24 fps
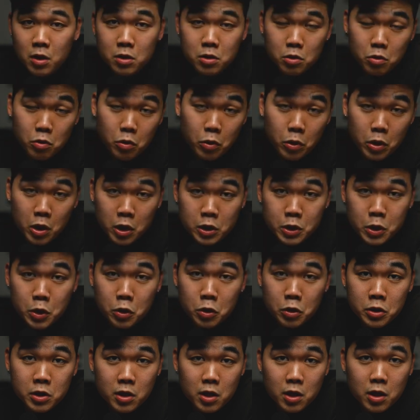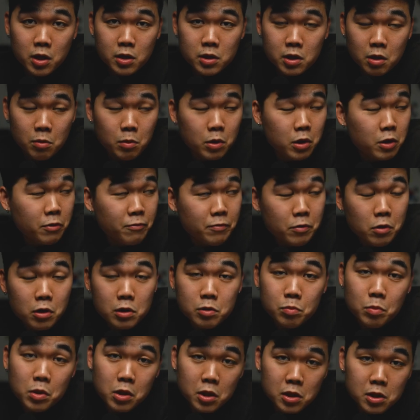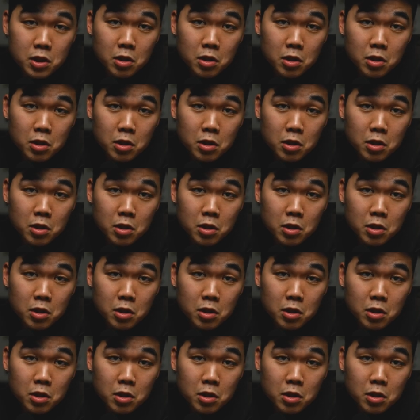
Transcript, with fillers: So the next thirty seconds, I'm gonna give you as many